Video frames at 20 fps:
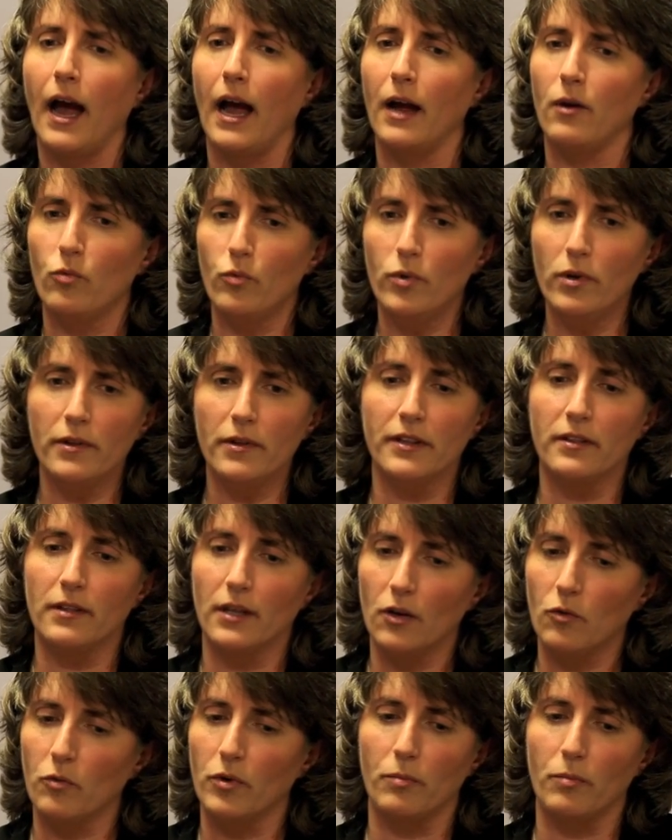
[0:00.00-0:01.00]
I really
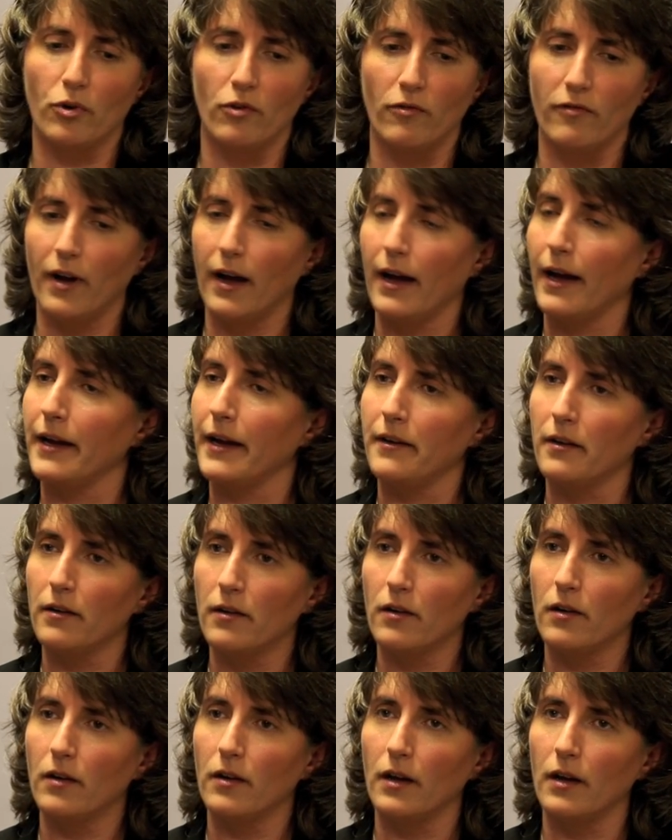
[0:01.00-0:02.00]
think we provide
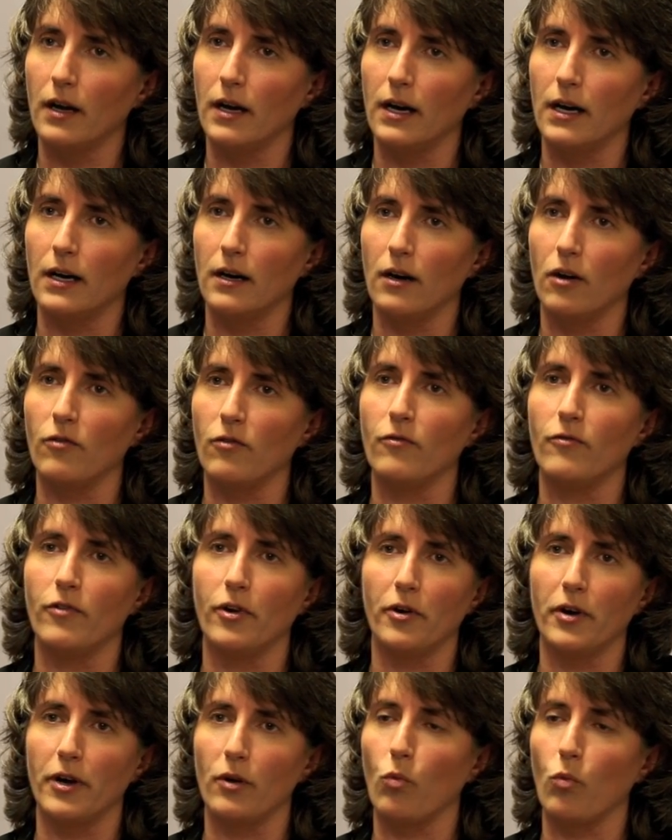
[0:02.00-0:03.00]
a
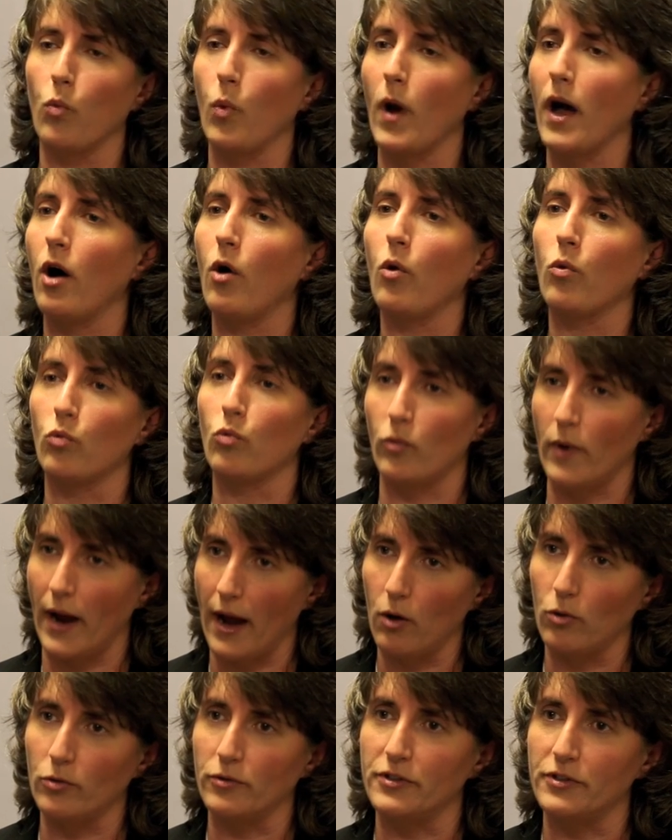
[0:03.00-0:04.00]
very
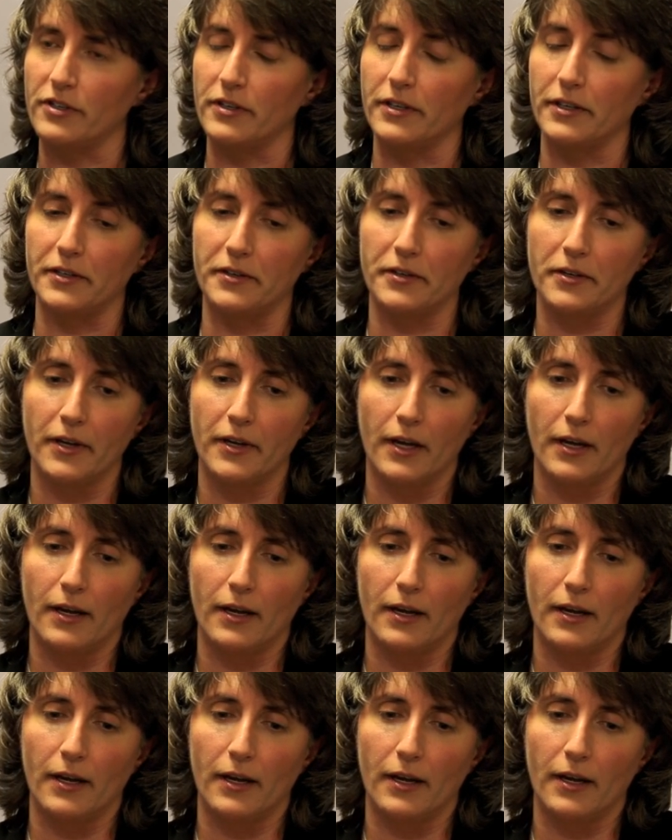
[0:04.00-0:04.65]
well-rounded